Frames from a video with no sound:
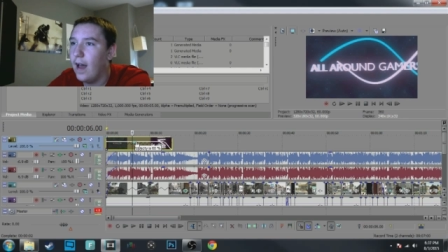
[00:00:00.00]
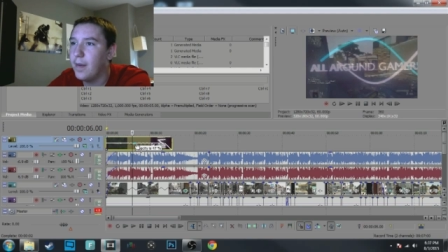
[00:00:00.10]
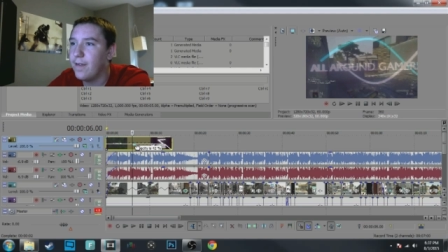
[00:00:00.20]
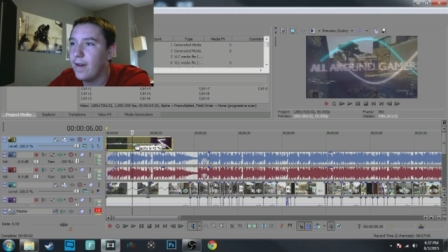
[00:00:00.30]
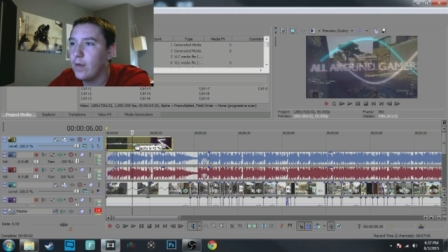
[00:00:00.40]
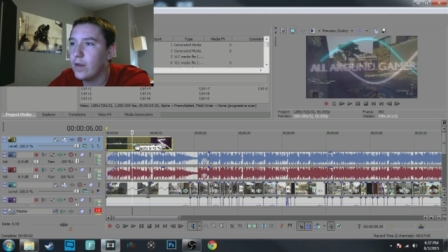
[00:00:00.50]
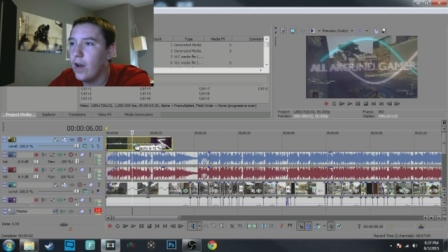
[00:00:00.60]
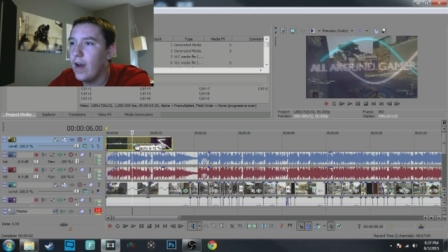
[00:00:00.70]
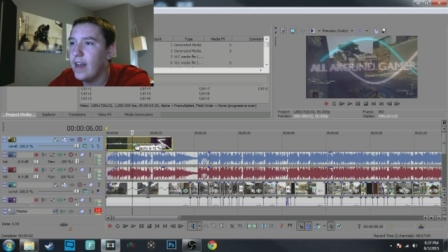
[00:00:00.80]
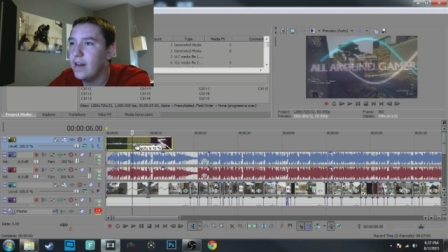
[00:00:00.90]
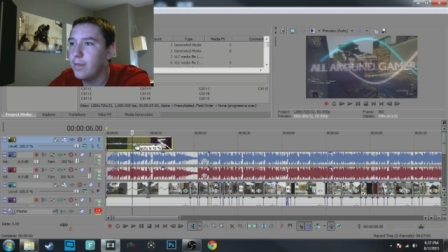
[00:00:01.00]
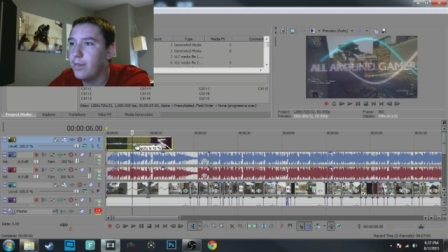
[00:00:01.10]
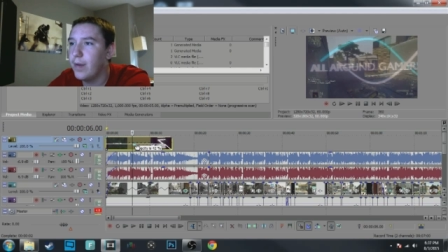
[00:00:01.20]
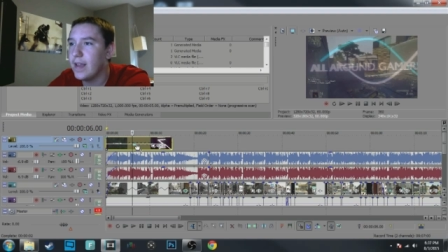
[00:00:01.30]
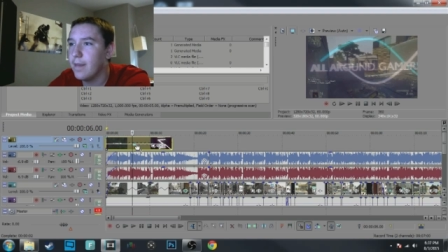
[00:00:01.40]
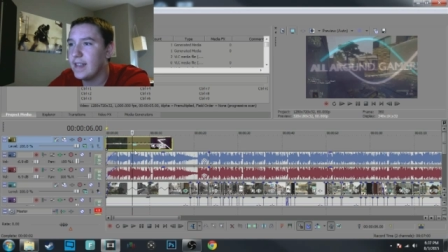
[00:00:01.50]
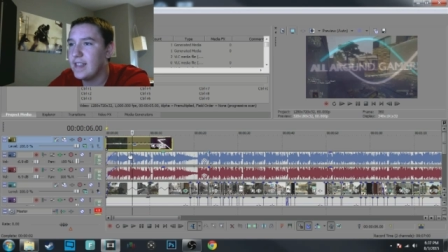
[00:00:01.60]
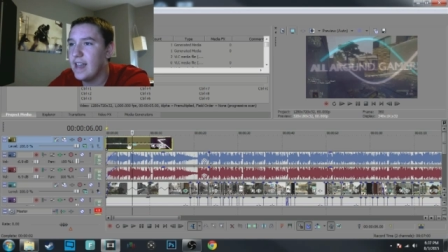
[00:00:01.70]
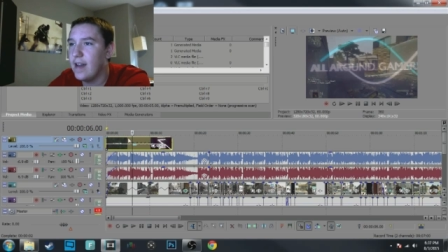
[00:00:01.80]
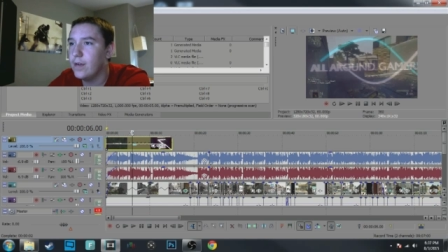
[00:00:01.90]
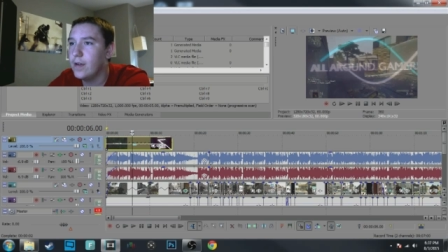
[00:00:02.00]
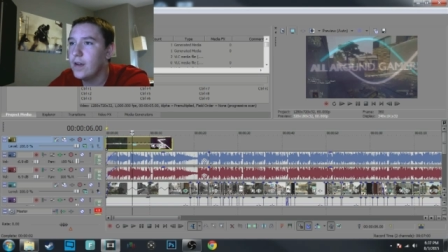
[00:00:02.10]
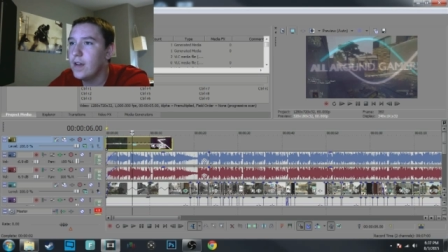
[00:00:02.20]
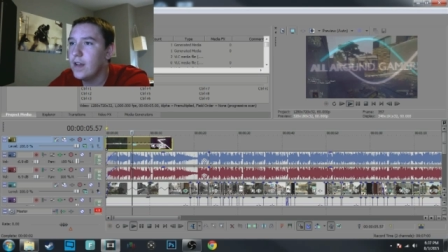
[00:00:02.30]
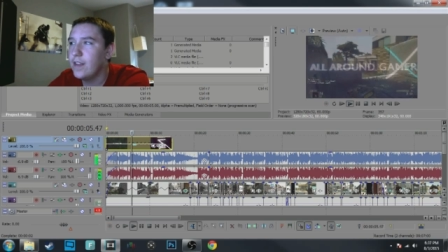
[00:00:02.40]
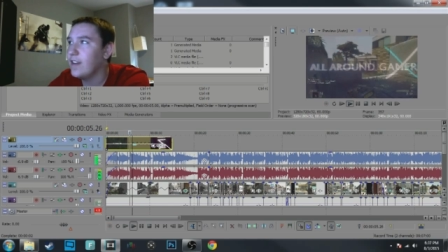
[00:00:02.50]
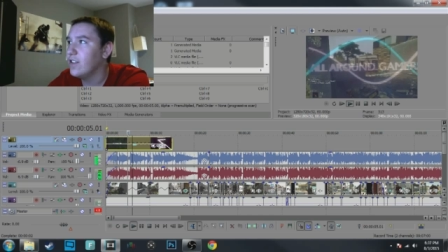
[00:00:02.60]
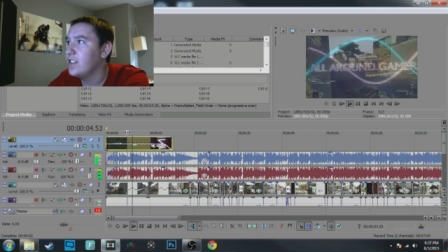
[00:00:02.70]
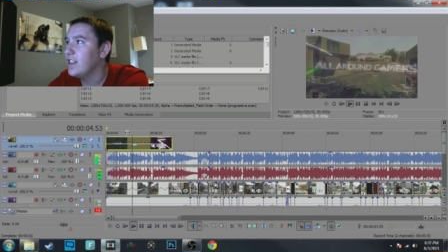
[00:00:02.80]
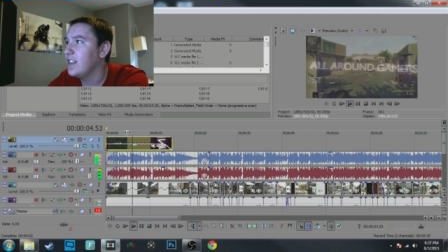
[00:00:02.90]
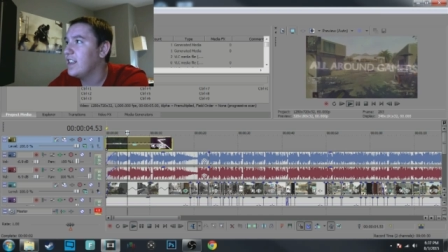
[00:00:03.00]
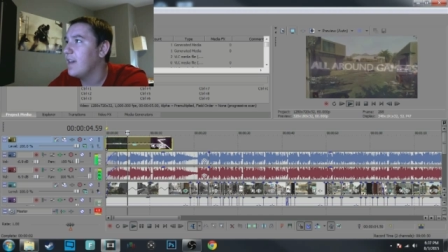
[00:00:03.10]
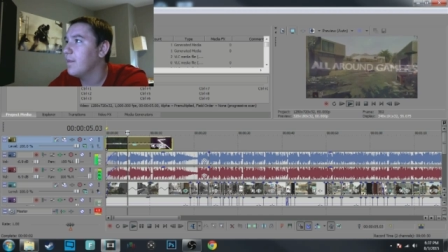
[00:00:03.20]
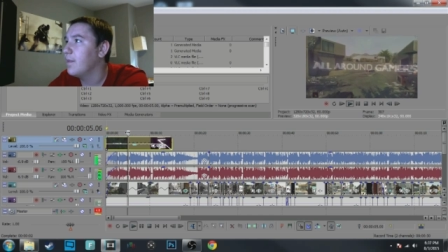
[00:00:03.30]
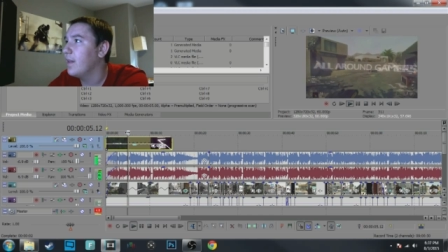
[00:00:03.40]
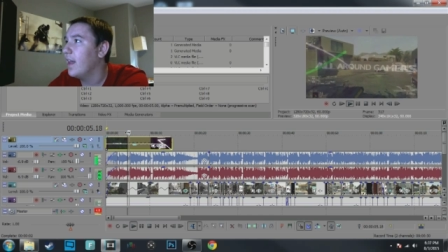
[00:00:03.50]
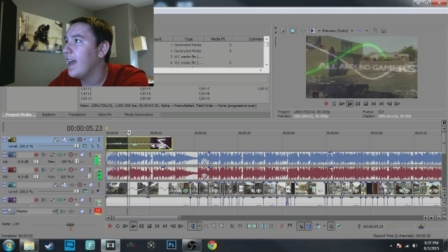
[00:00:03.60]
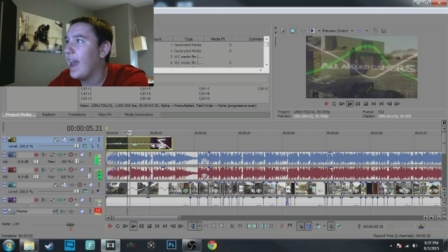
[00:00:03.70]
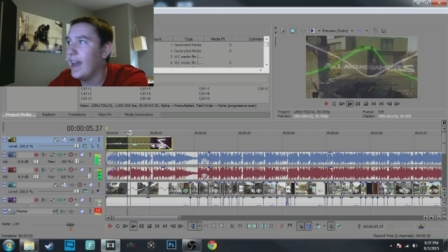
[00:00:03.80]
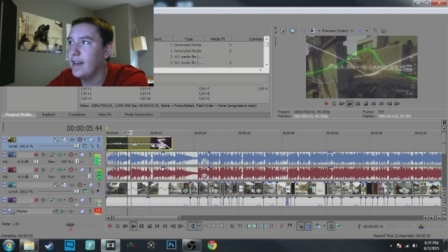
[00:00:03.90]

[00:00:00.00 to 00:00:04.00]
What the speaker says: But if I go ahead and break it back down, then you'll see the gameplay. And